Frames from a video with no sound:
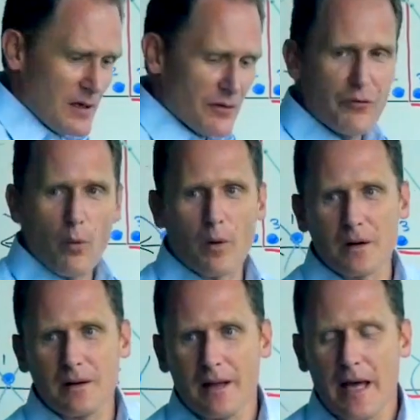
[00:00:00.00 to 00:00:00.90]

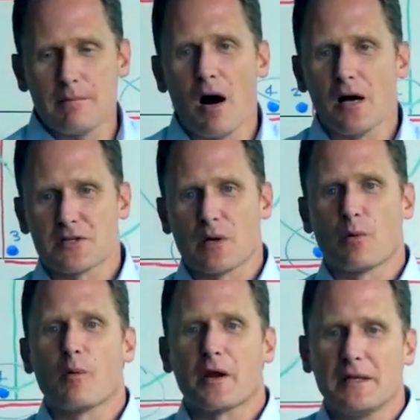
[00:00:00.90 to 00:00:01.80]
Ford and Mazda
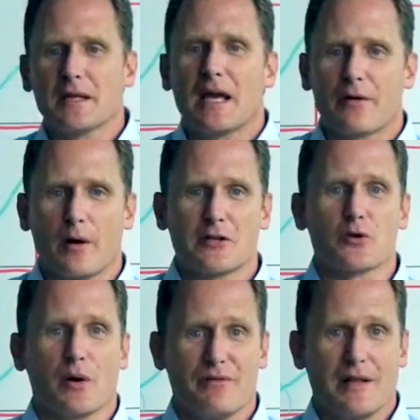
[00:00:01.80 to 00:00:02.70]
were working together on a
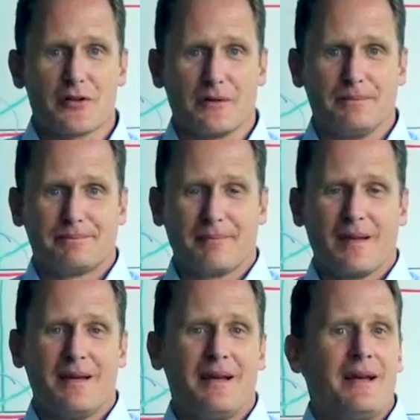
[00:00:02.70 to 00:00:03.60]
joint venture.
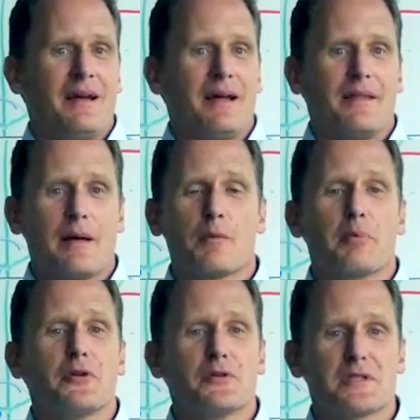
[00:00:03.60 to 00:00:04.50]
They were
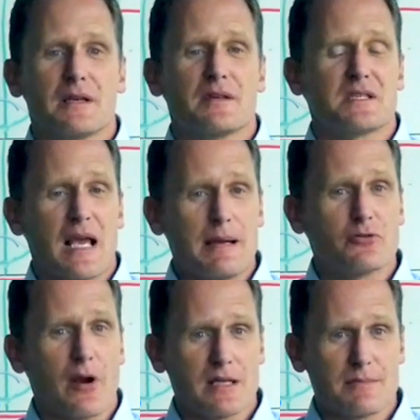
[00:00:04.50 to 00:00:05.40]
producing the same
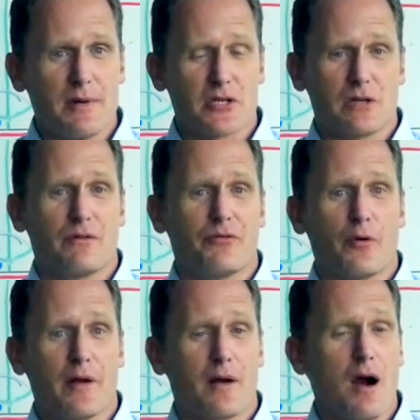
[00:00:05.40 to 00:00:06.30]
transmission
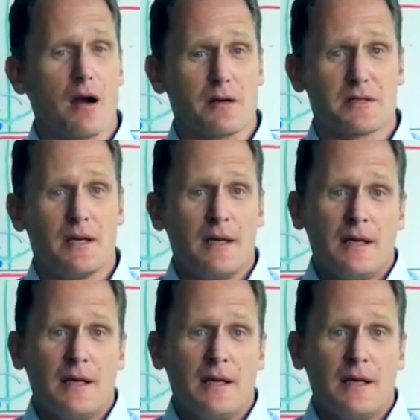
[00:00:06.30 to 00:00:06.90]
for their cars.